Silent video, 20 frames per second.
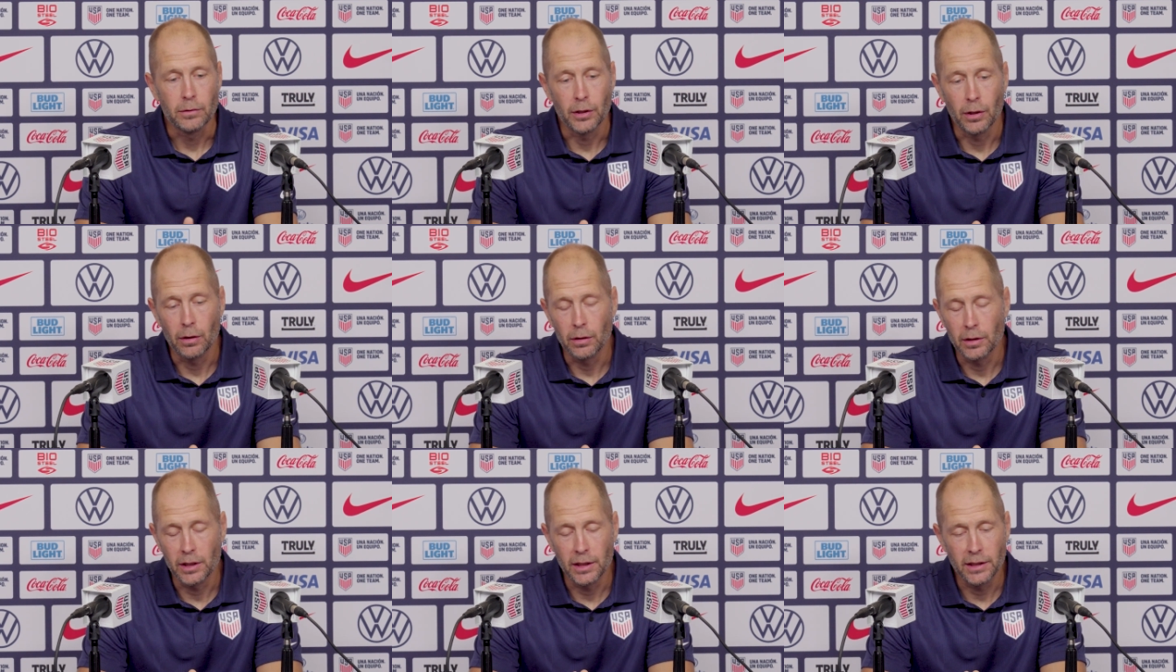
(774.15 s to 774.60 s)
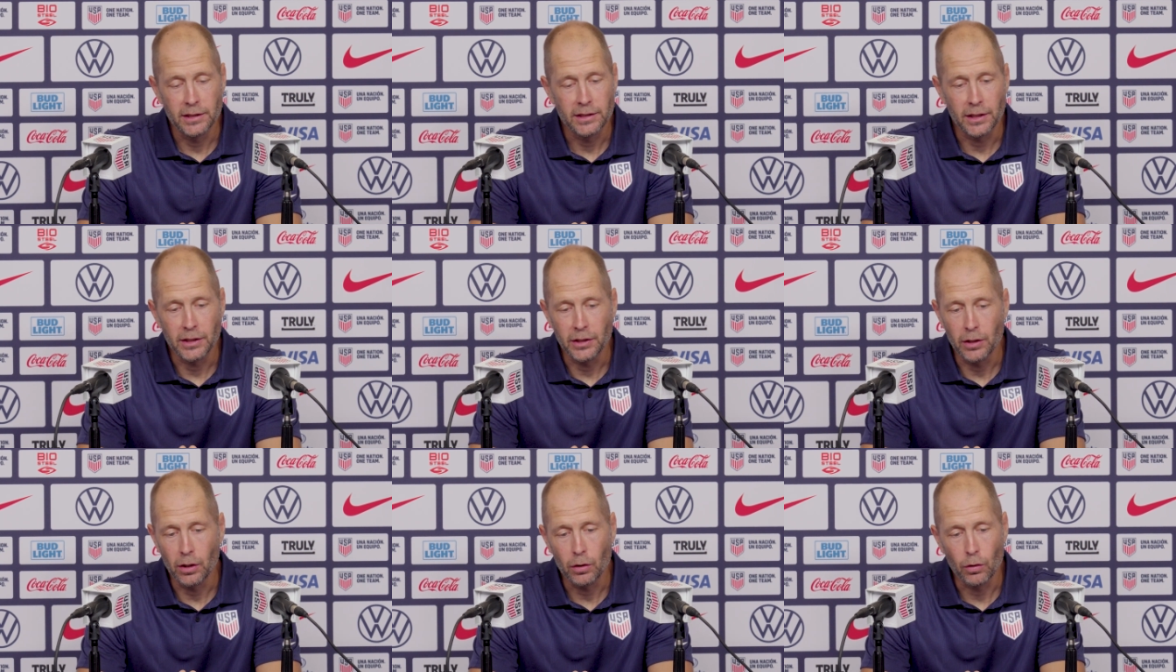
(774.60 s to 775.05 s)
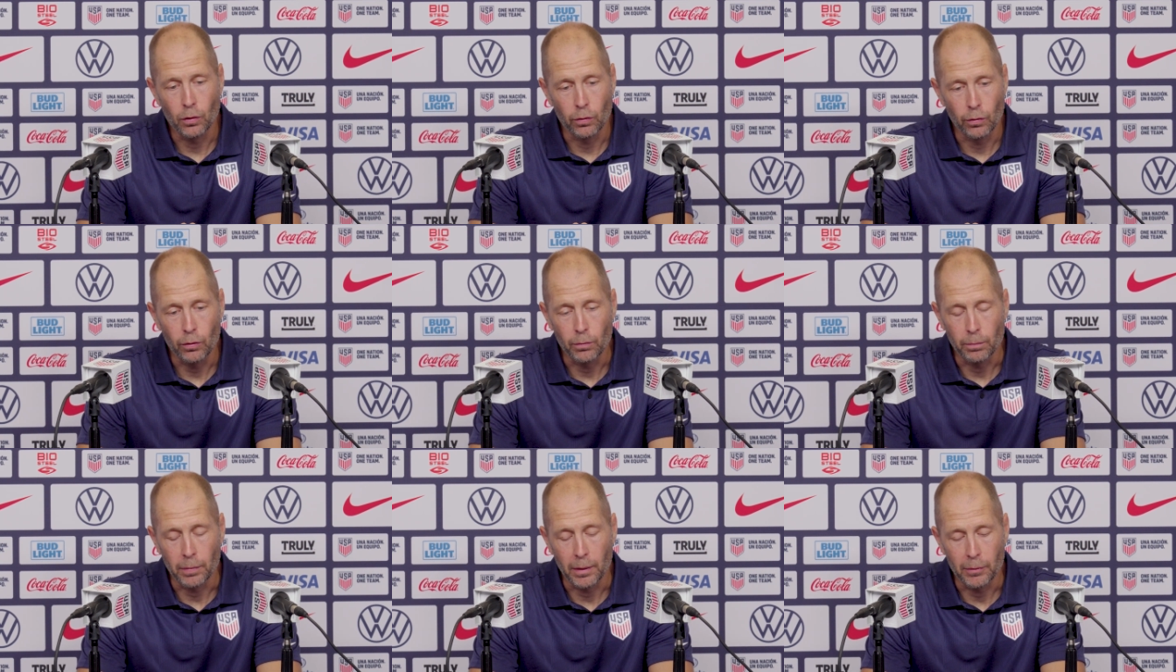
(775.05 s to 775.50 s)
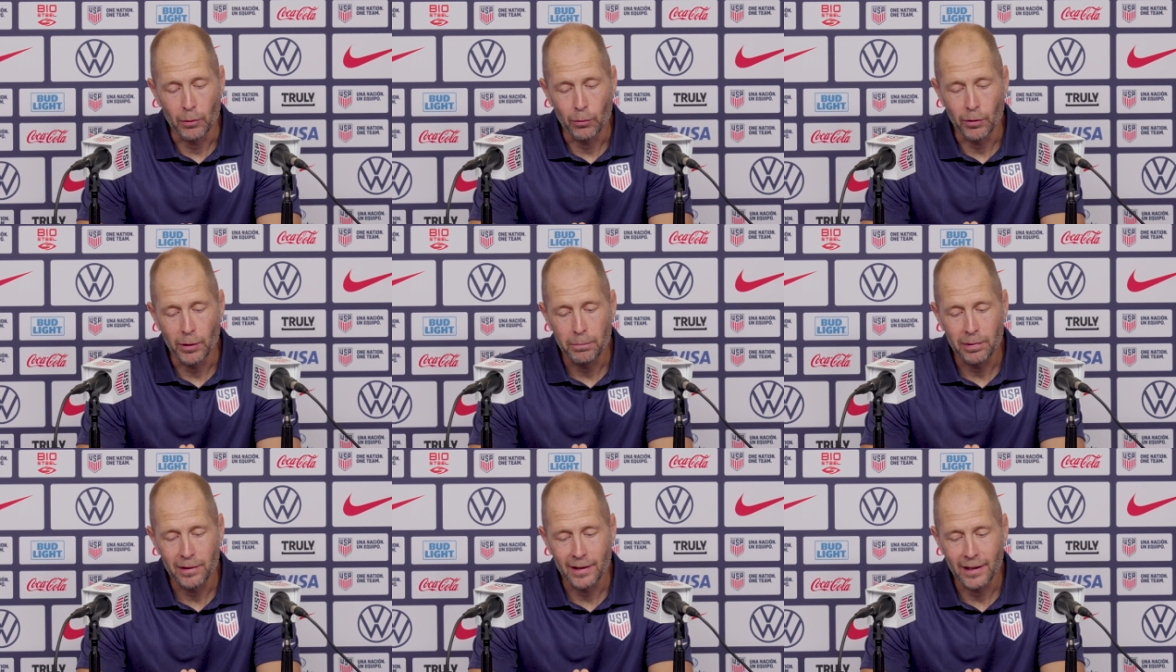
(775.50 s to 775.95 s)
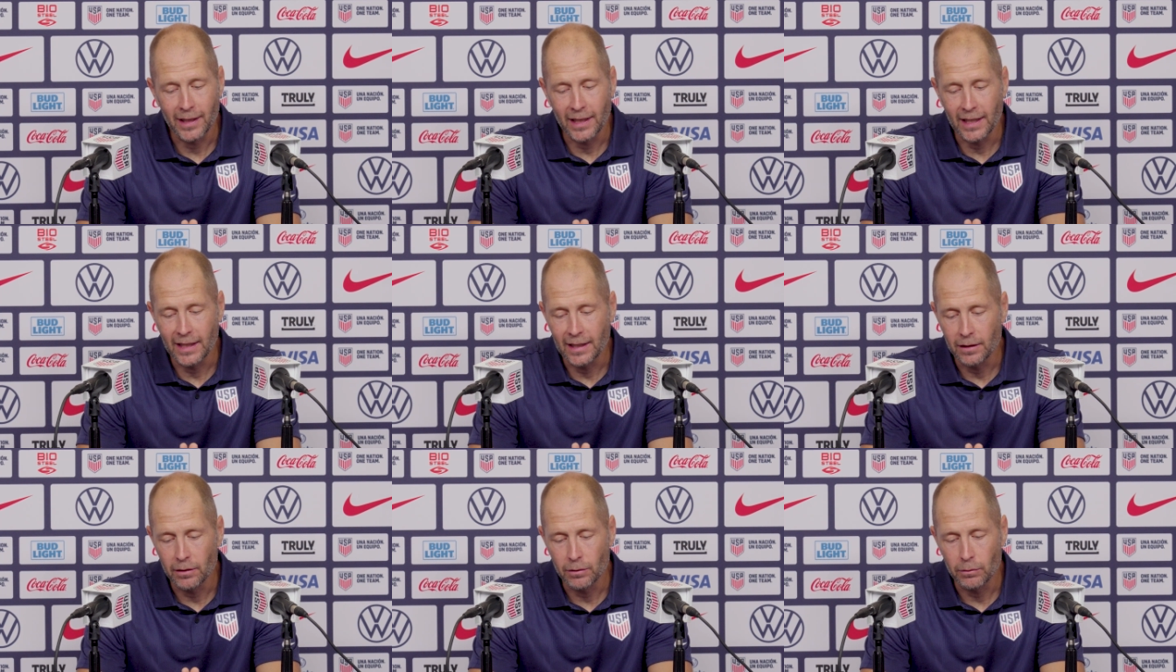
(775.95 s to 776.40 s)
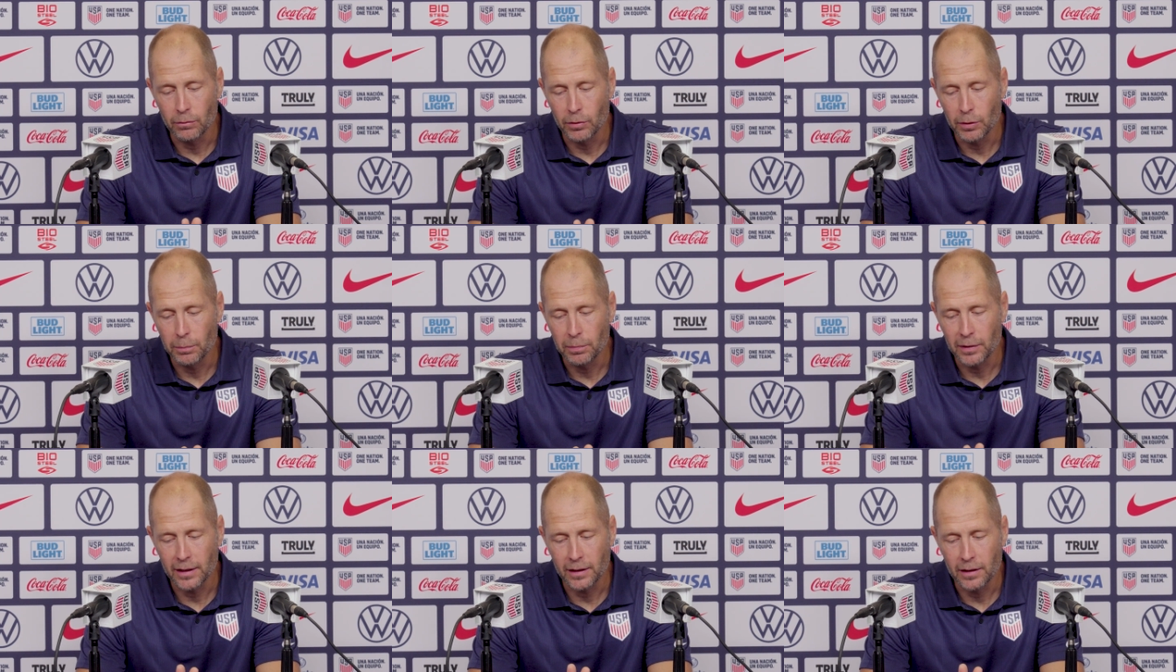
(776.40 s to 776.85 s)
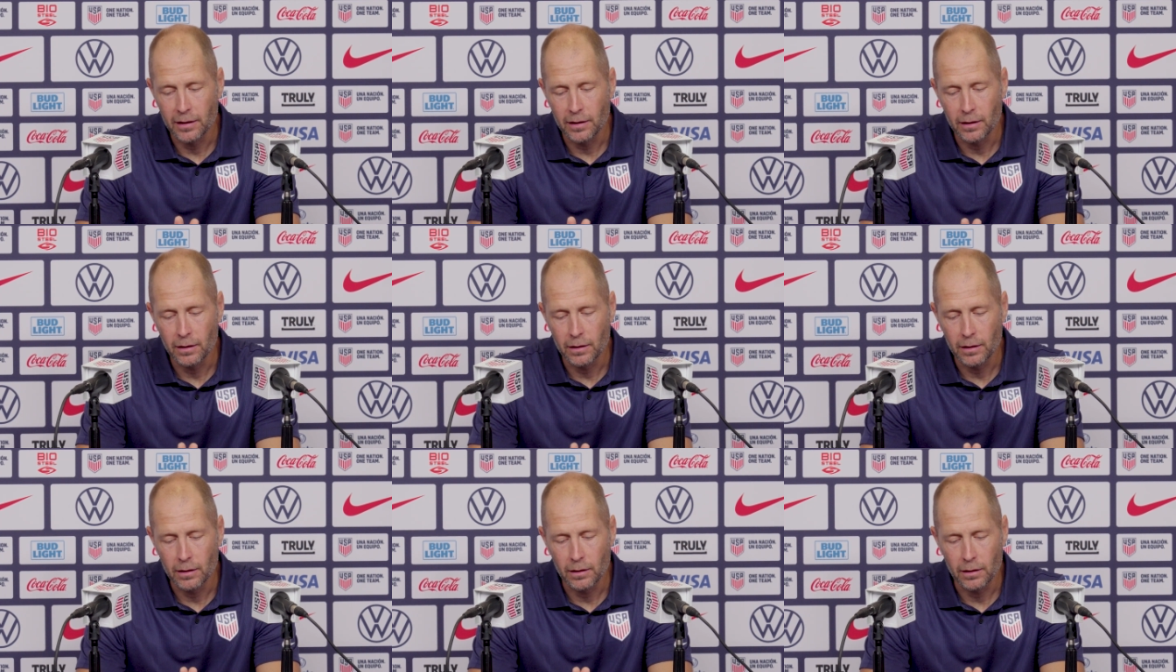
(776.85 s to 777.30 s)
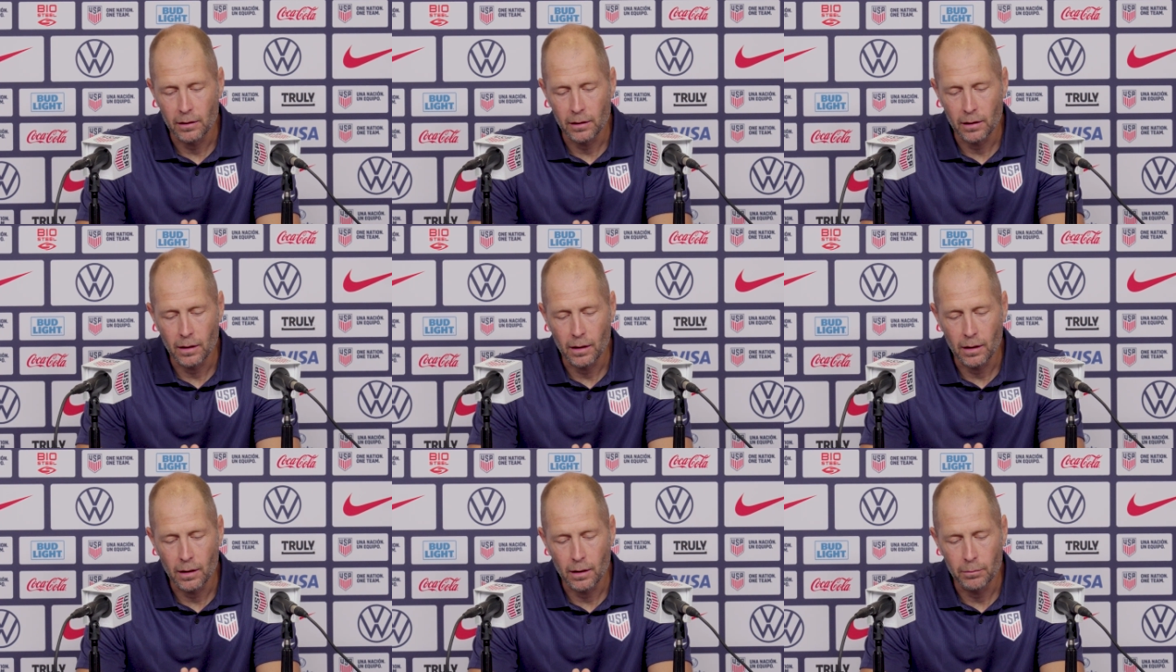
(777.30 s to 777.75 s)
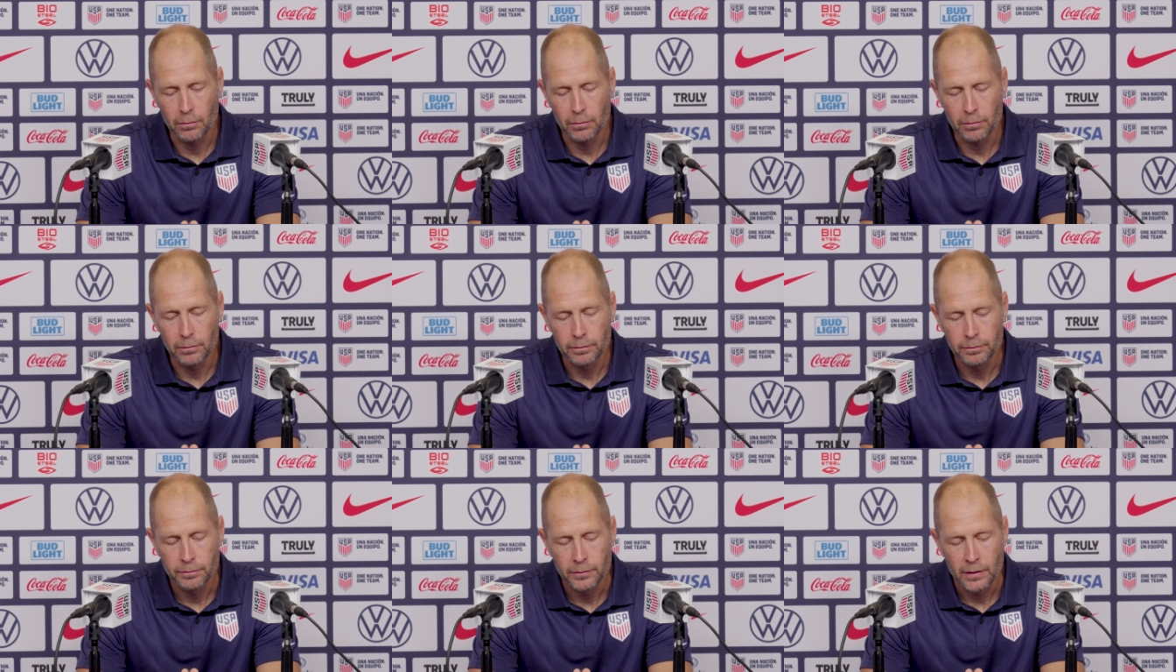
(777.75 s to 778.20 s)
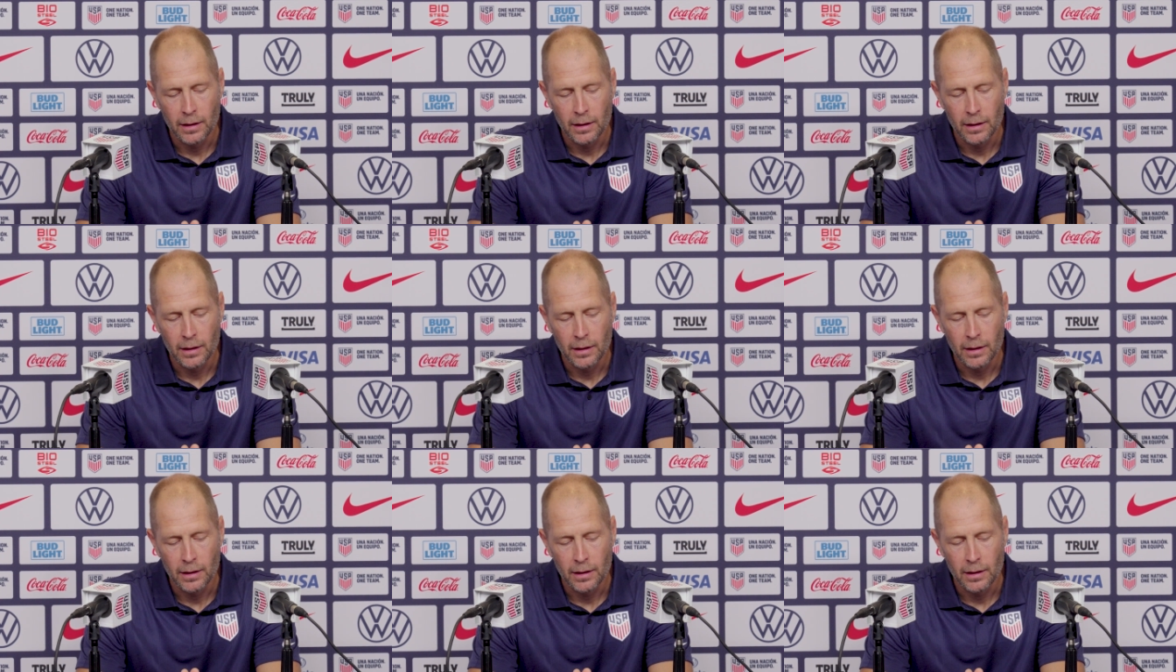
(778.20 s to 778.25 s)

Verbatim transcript: You know, it's a young group. I mean, we played we played um,